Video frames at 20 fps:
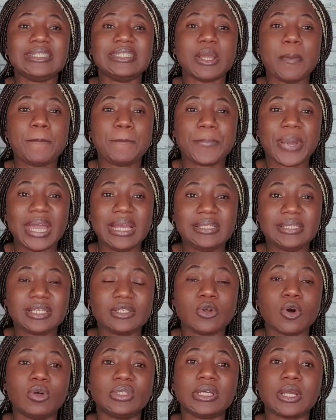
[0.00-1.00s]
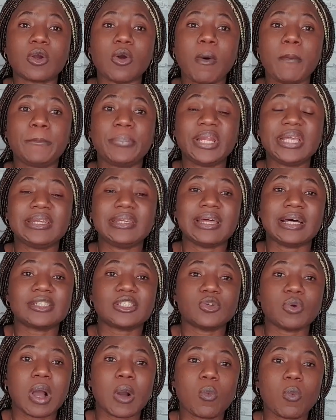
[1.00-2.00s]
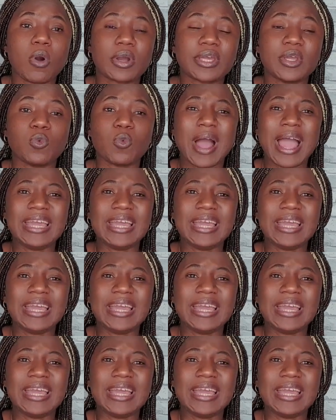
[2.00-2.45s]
depending on the company that you are working.